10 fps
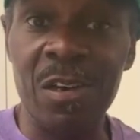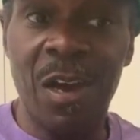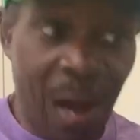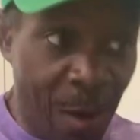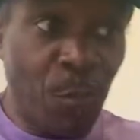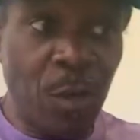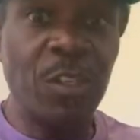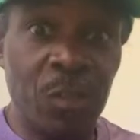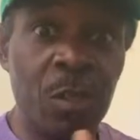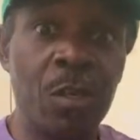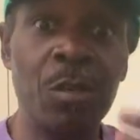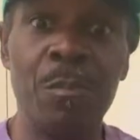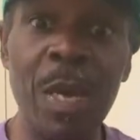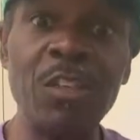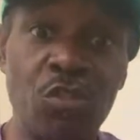I'm going to
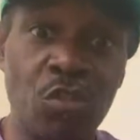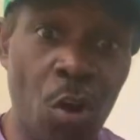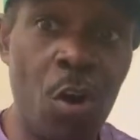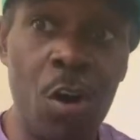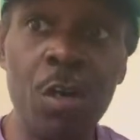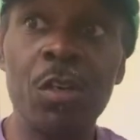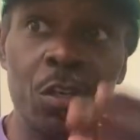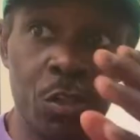make sure